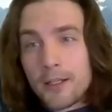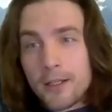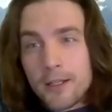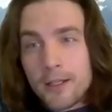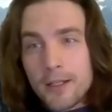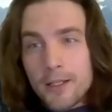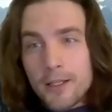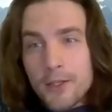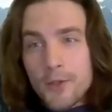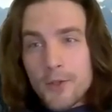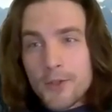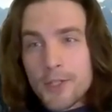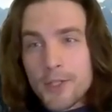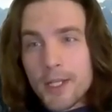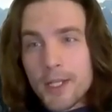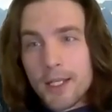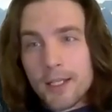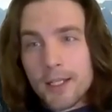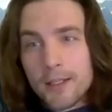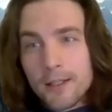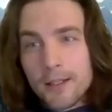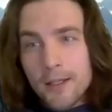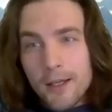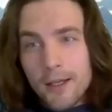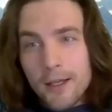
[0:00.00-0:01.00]

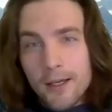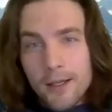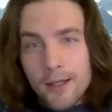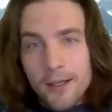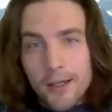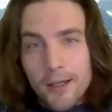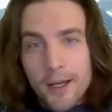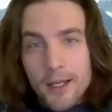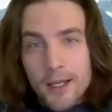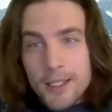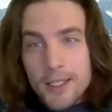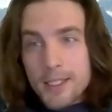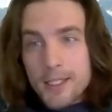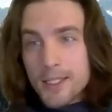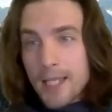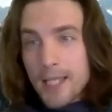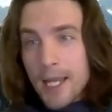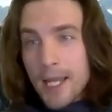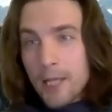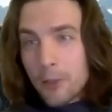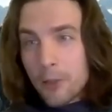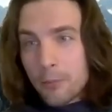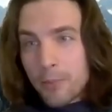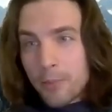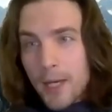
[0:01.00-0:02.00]
using a
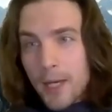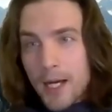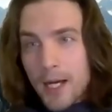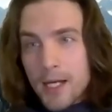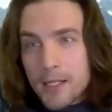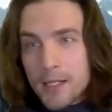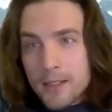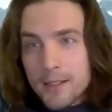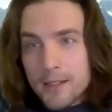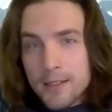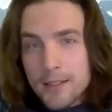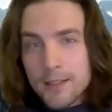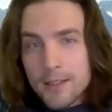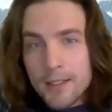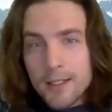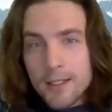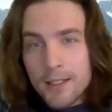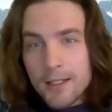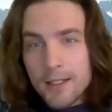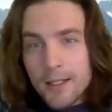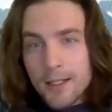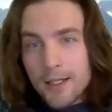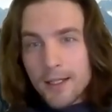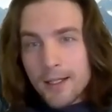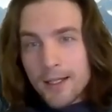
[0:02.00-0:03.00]
scale box,
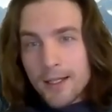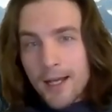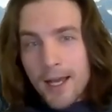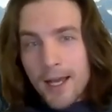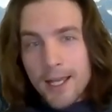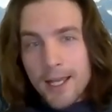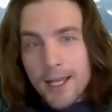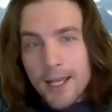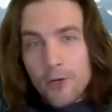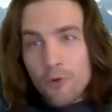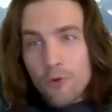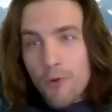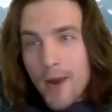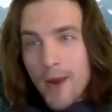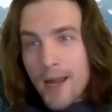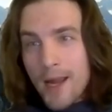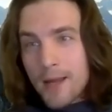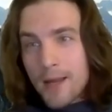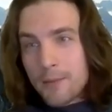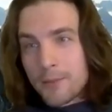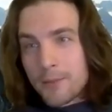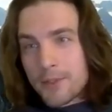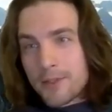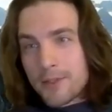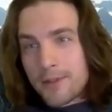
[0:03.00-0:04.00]
I
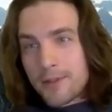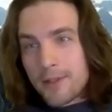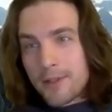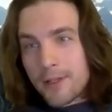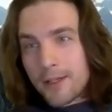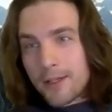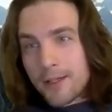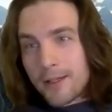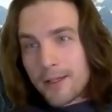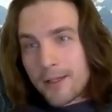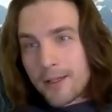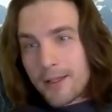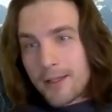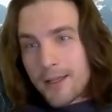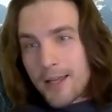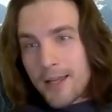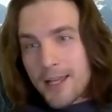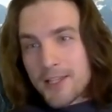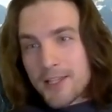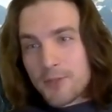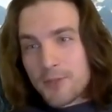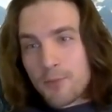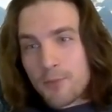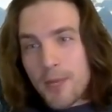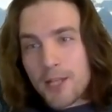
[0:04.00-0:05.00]
crammed the
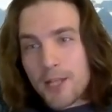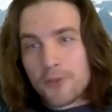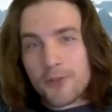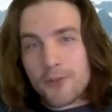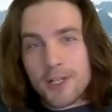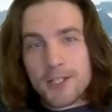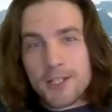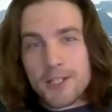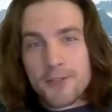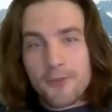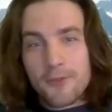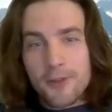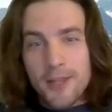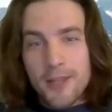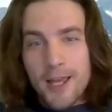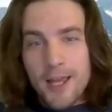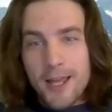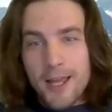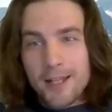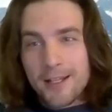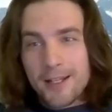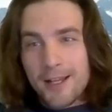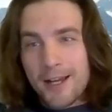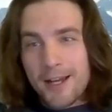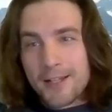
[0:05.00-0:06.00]
S matrix for
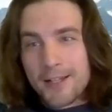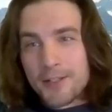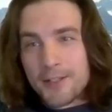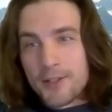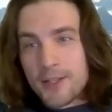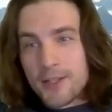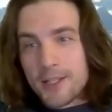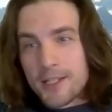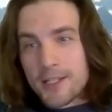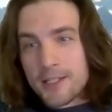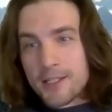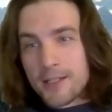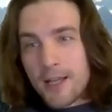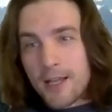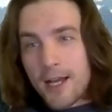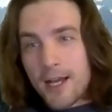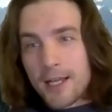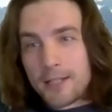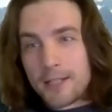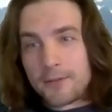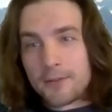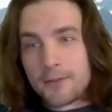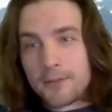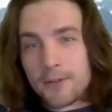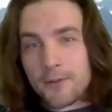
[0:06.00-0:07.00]
that onto the slide.
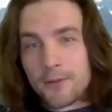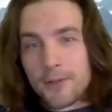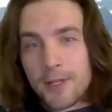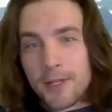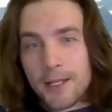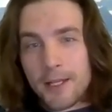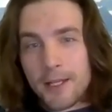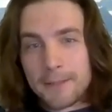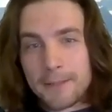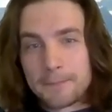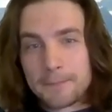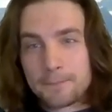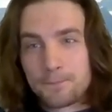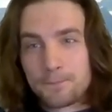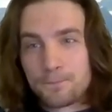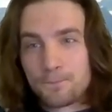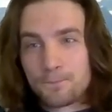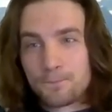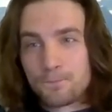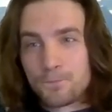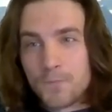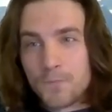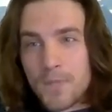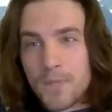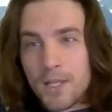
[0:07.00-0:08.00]
Okay.
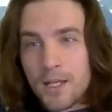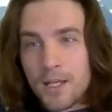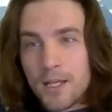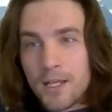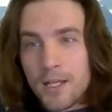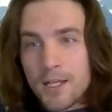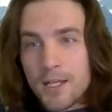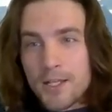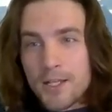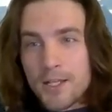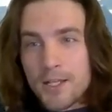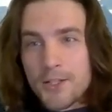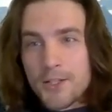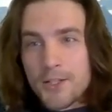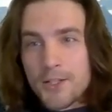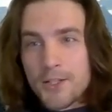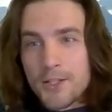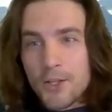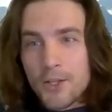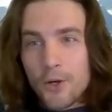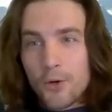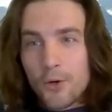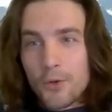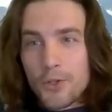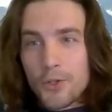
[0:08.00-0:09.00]

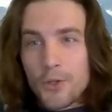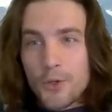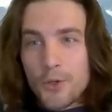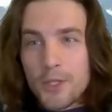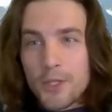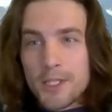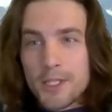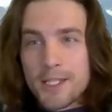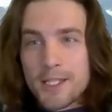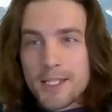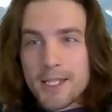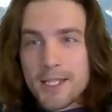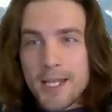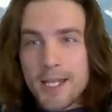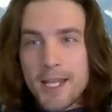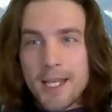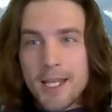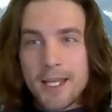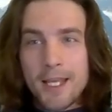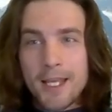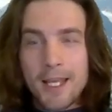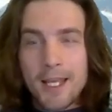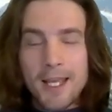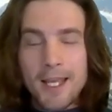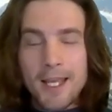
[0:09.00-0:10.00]
So you can see